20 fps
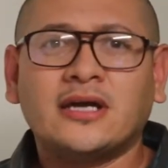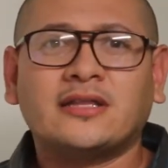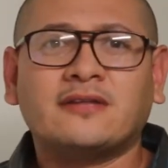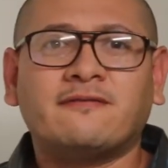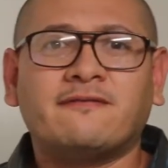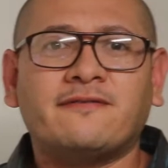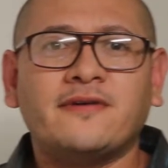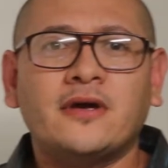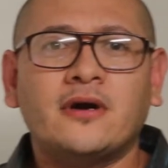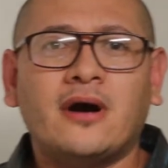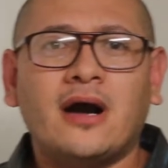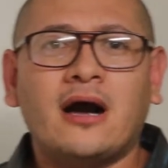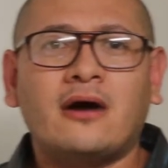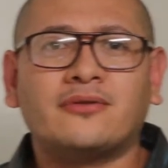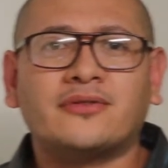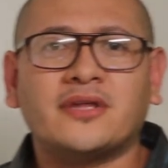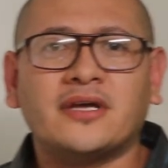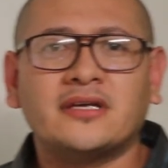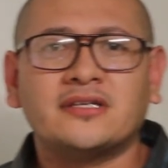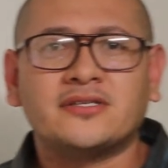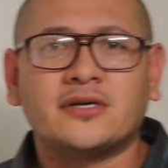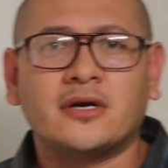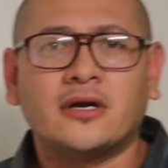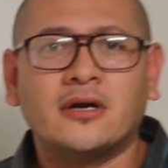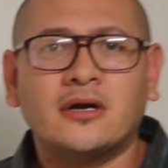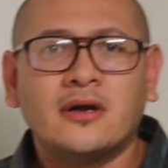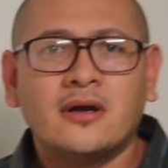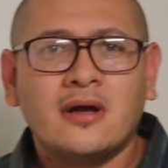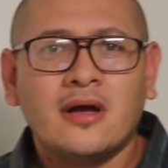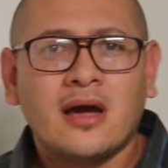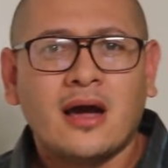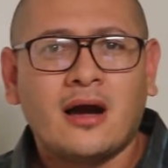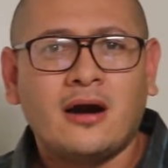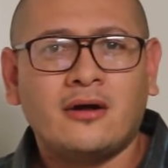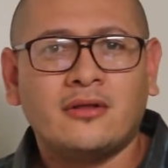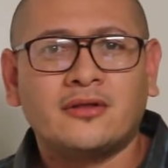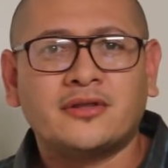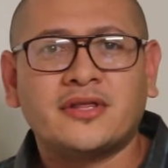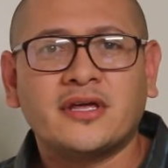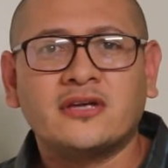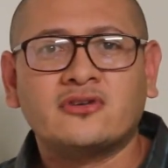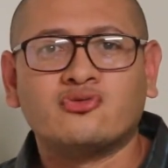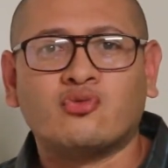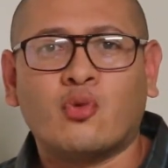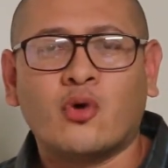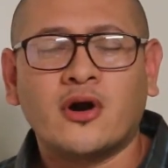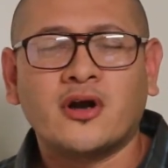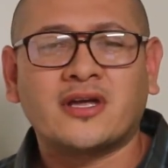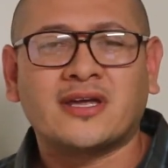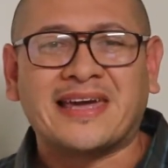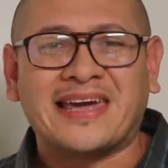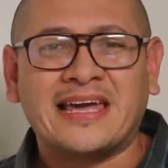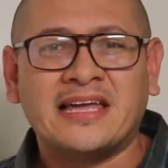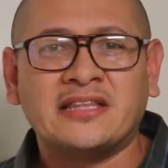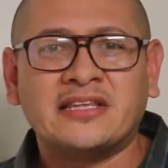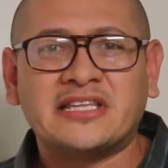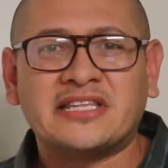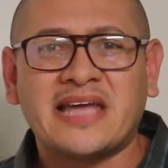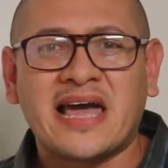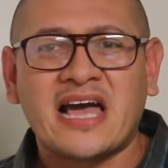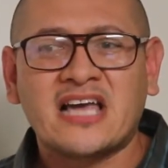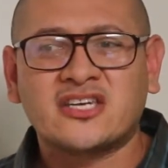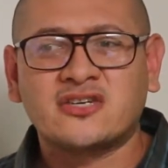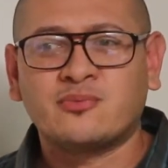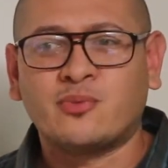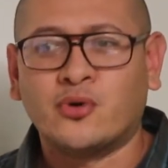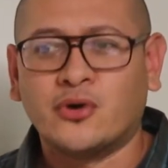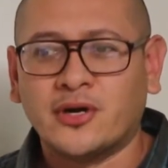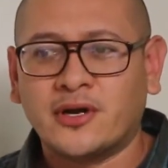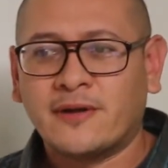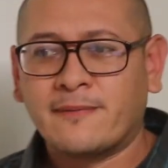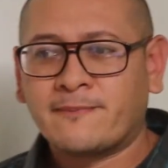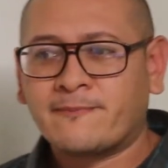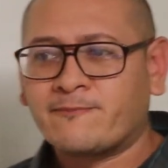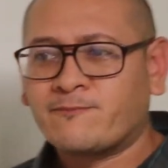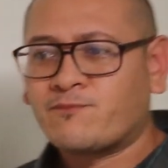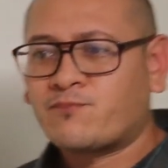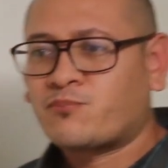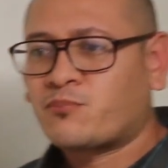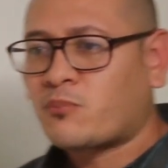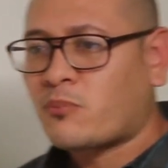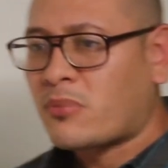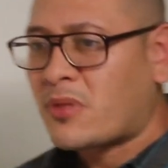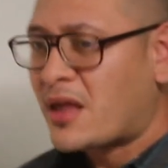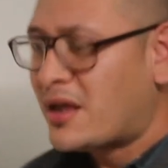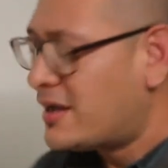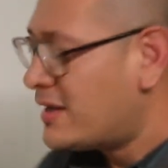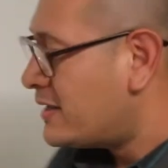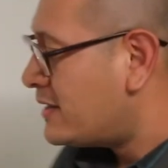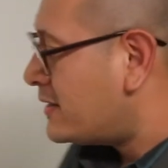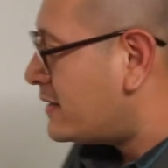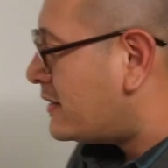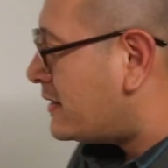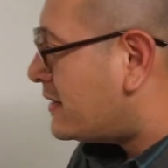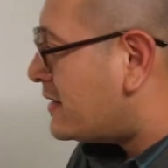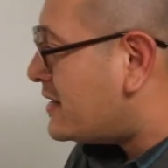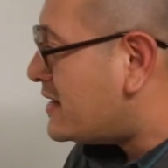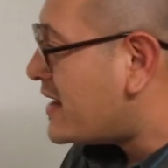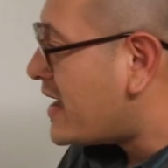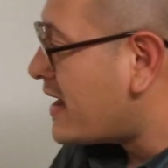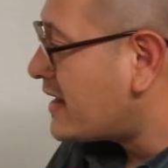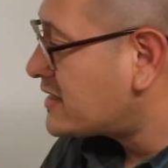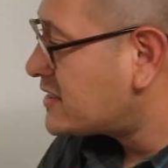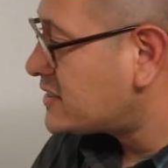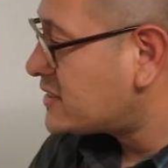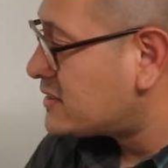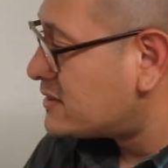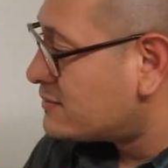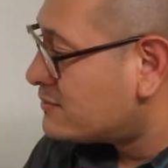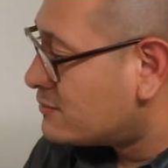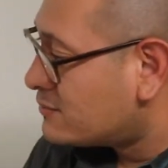feel how the things work in the dashboard. Next,